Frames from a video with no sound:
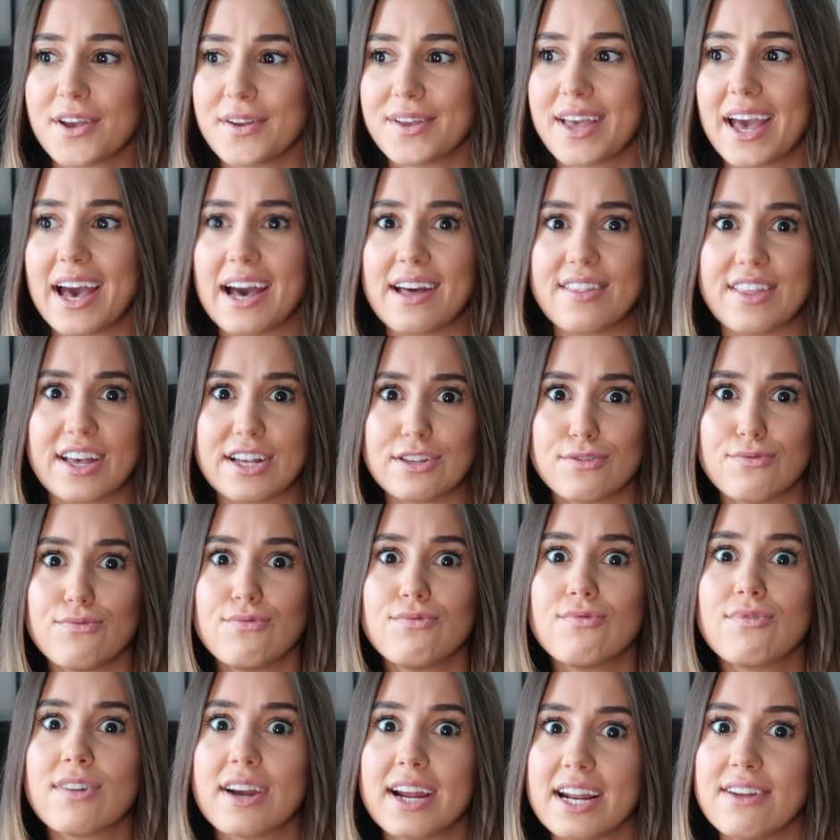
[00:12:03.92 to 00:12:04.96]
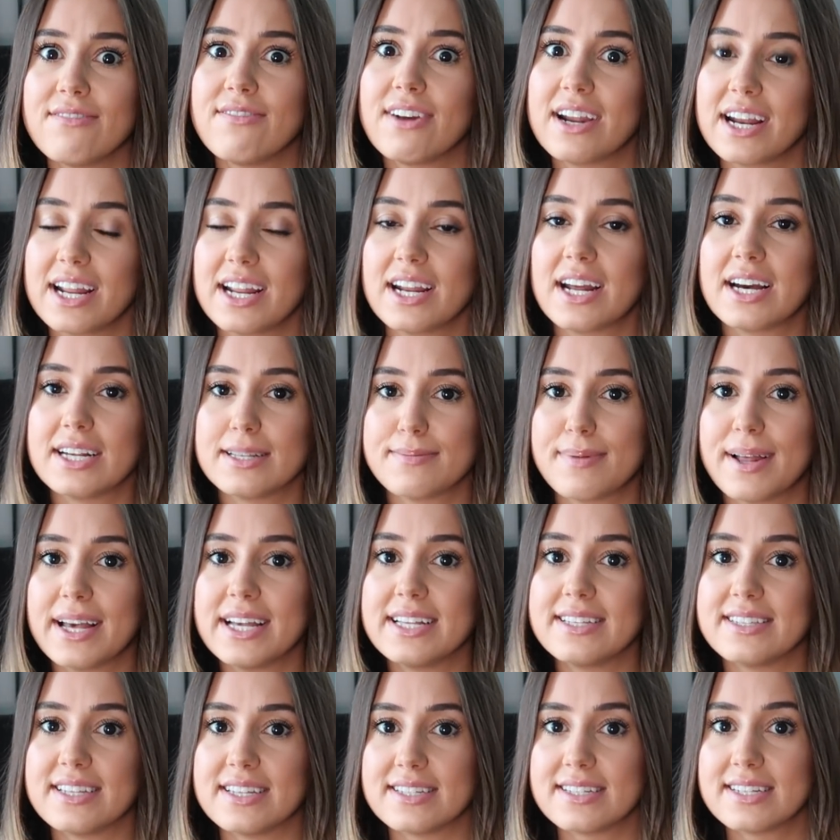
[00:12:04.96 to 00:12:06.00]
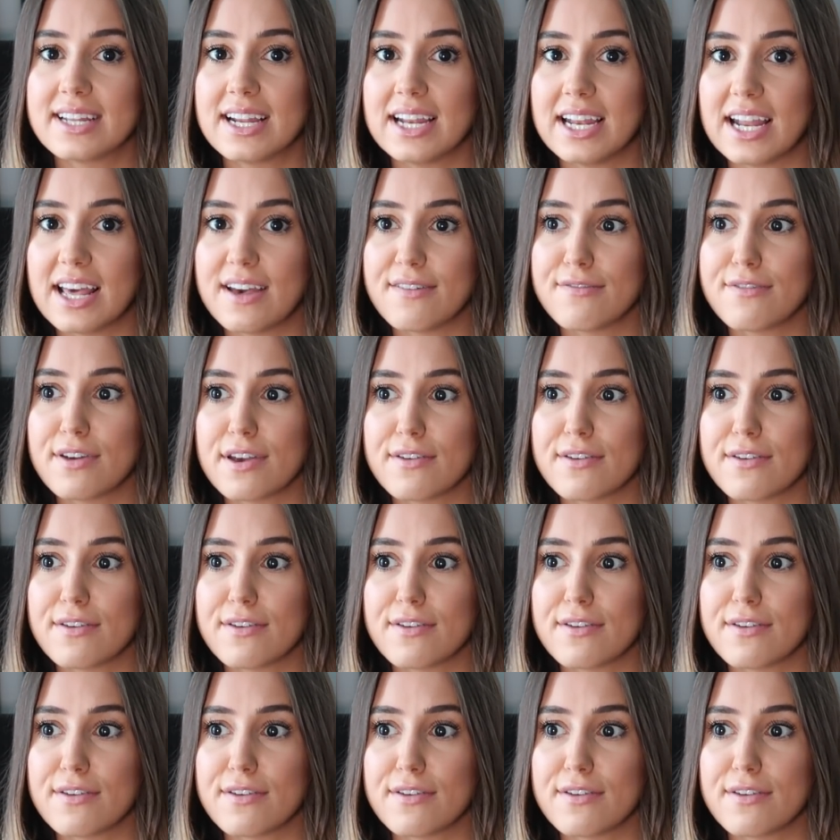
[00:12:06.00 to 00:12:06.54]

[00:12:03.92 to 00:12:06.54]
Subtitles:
yeah, there's really nice places to live